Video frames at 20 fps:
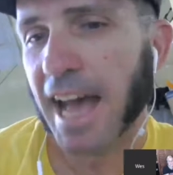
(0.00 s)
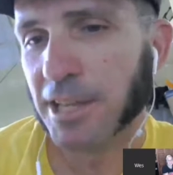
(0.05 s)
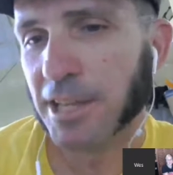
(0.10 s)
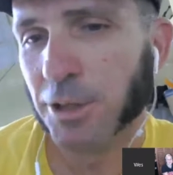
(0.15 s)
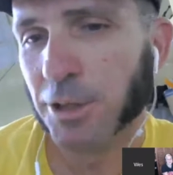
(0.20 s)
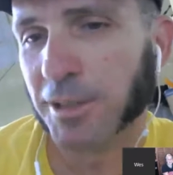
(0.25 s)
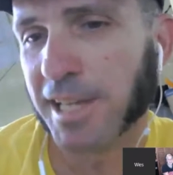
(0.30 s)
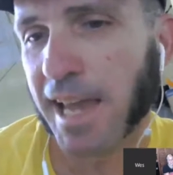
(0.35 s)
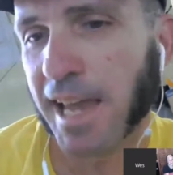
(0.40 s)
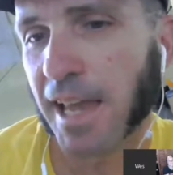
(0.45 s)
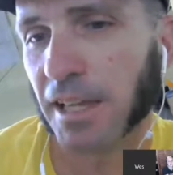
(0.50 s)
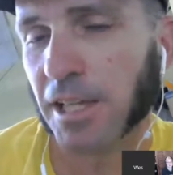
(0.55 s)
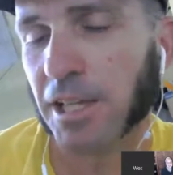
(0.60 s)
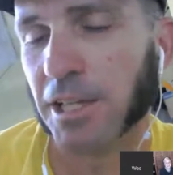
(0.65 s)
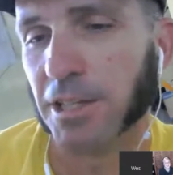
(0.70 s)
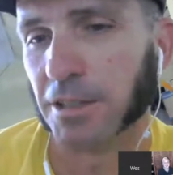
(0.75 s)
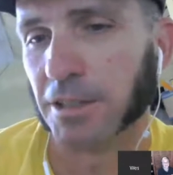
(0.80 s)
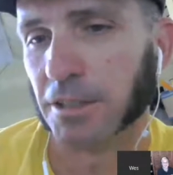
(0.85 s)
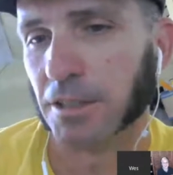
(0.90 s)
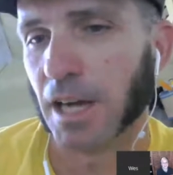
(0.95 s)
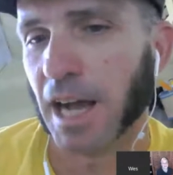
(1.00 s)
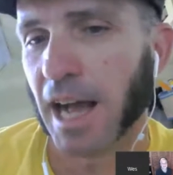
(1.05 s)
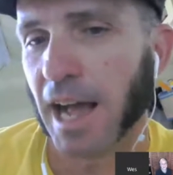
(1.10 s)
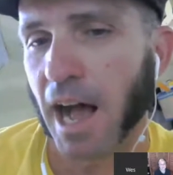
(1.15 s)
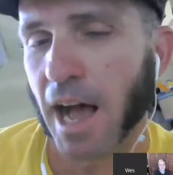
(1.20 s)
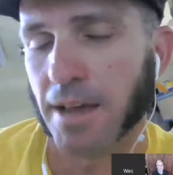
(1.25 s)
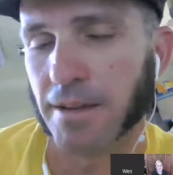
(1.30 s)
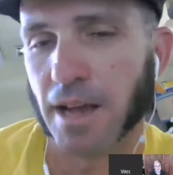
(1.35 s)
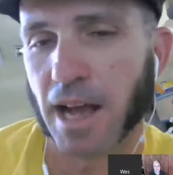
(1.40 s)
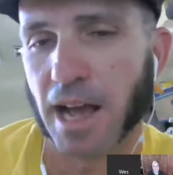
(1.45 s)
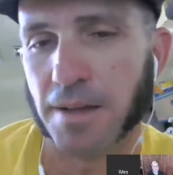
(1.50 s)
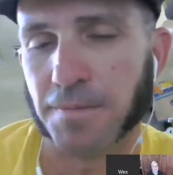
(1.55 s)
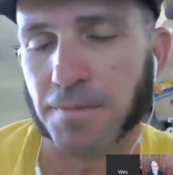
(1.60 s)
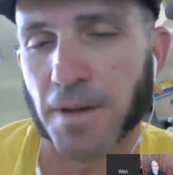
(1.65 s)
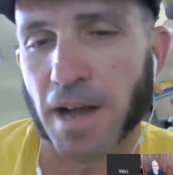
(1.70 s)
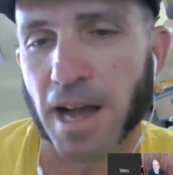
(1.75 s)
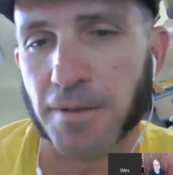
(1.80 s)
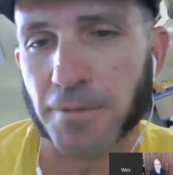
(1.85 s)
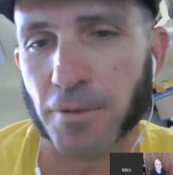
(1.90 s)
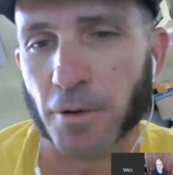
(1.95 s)
can't hear.
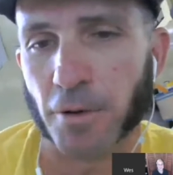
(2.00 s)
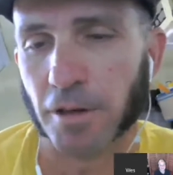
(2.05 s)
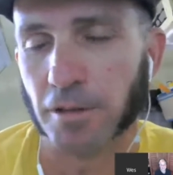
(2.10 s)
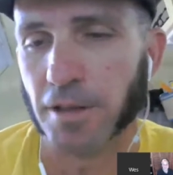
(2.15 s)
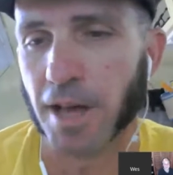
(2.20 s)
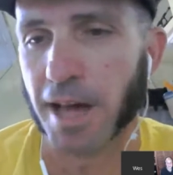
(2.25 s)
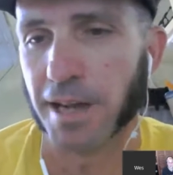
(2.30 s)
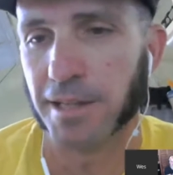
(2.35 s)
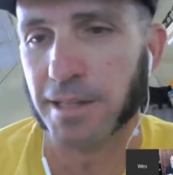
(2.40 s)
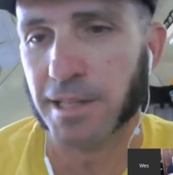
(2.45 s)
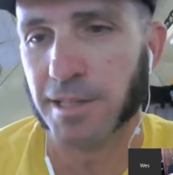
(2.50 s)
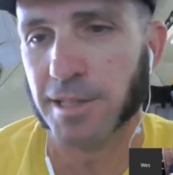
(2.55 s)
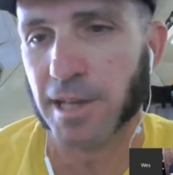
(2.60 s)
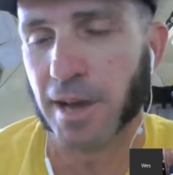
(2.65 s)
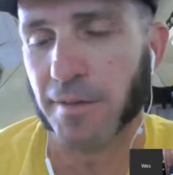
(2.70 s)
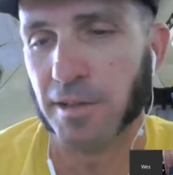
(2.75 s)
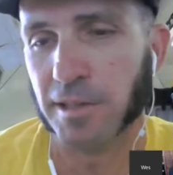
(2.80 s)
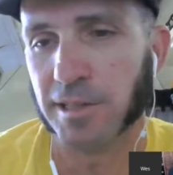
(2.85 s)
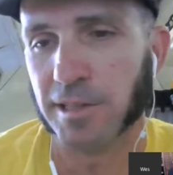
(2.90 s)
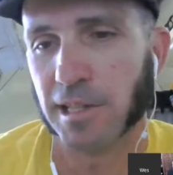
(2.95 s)
I've heard a lot of these obviously